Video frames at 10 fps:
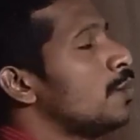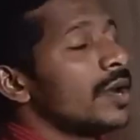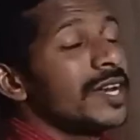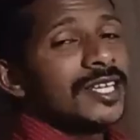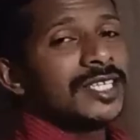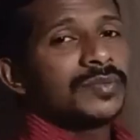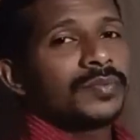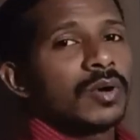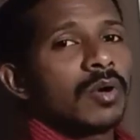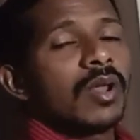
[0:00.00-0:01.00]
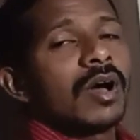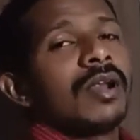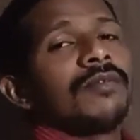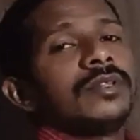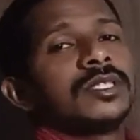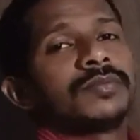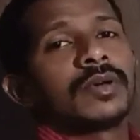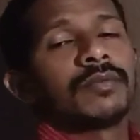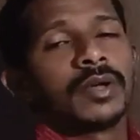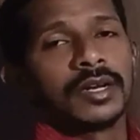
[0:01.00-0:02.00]
One is for all is
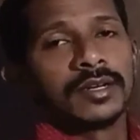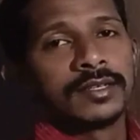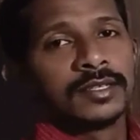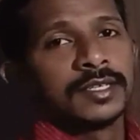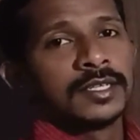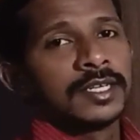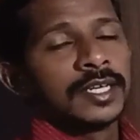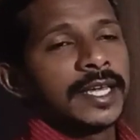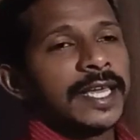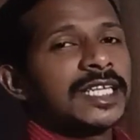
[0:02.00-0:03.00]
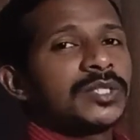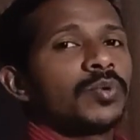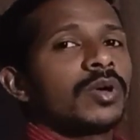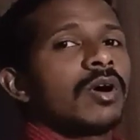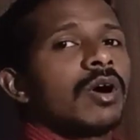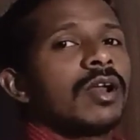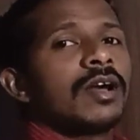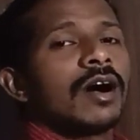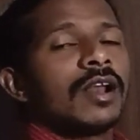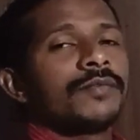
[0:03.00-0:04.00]
for one. Each for
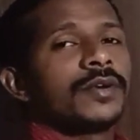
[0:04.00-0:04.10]
all